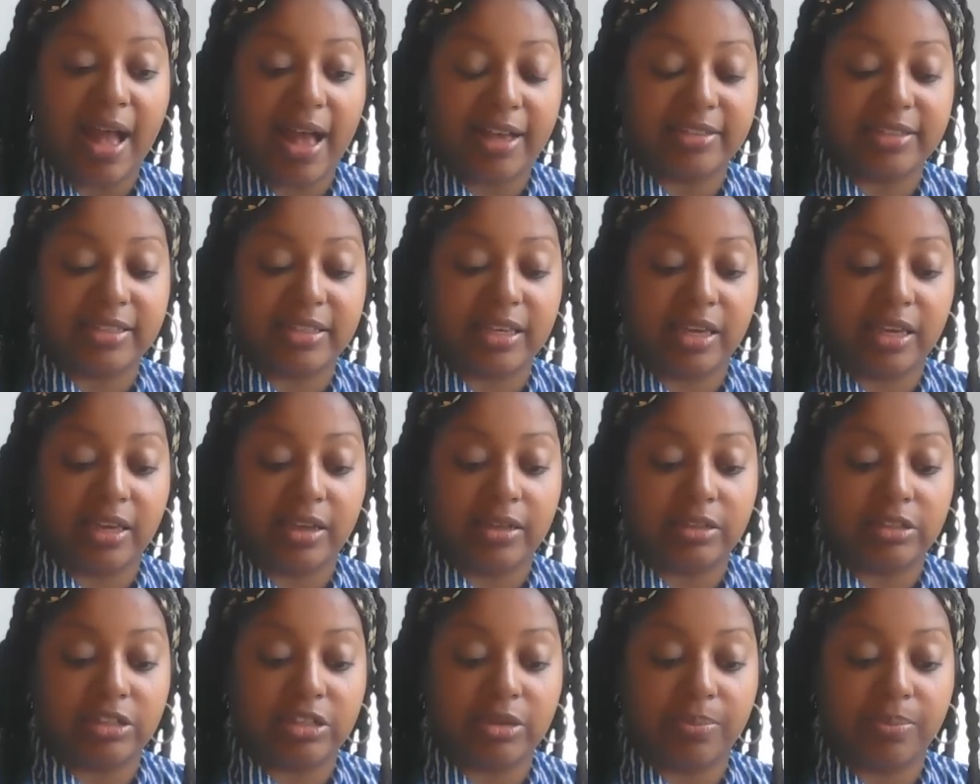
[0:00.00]

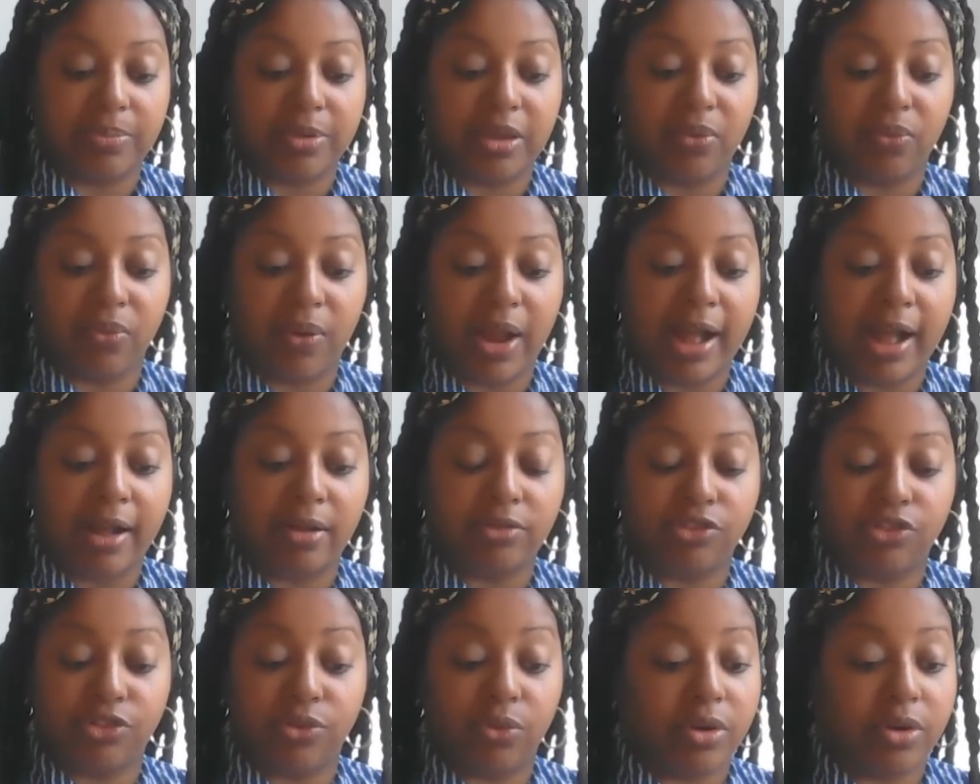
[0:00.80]
asking to be
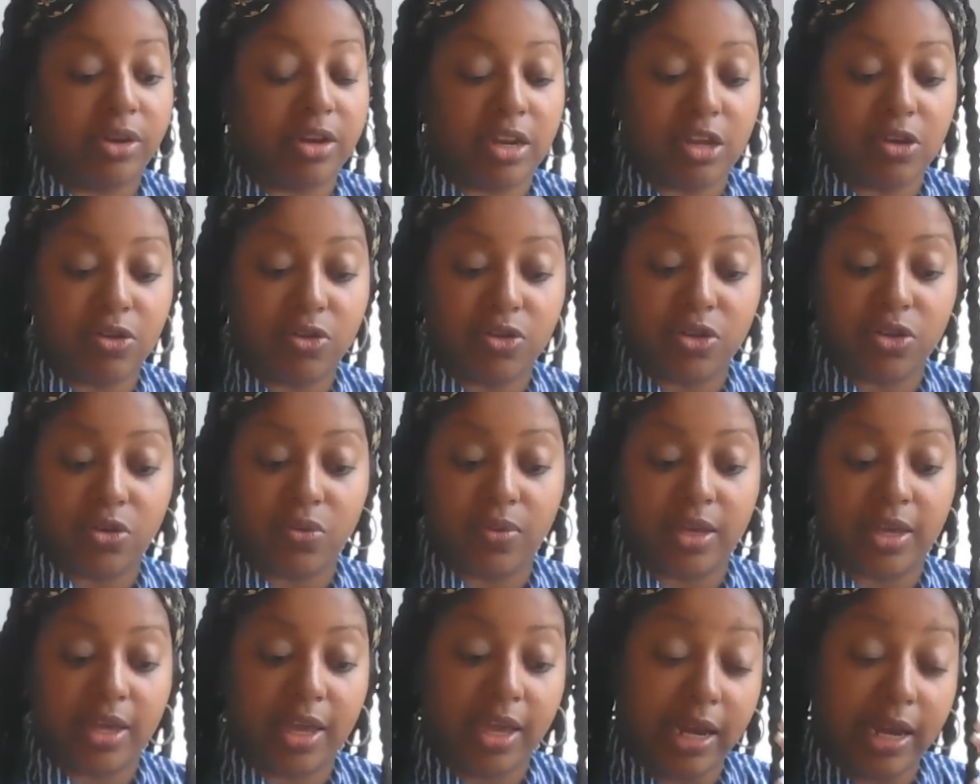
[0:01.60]
around you or near
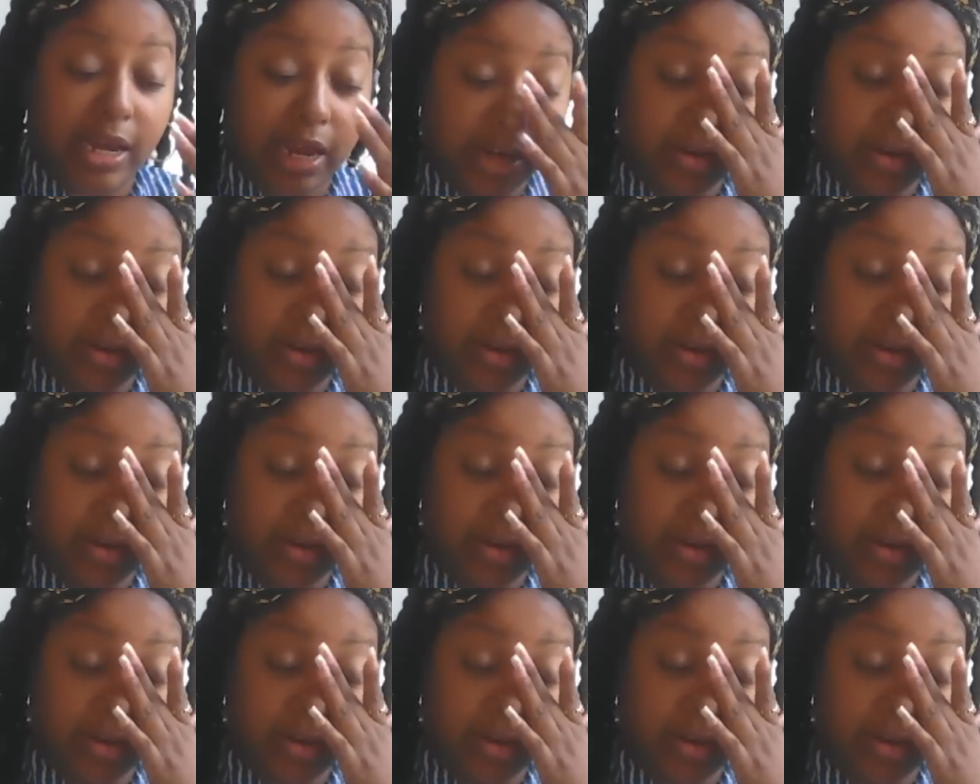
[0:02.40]
you again.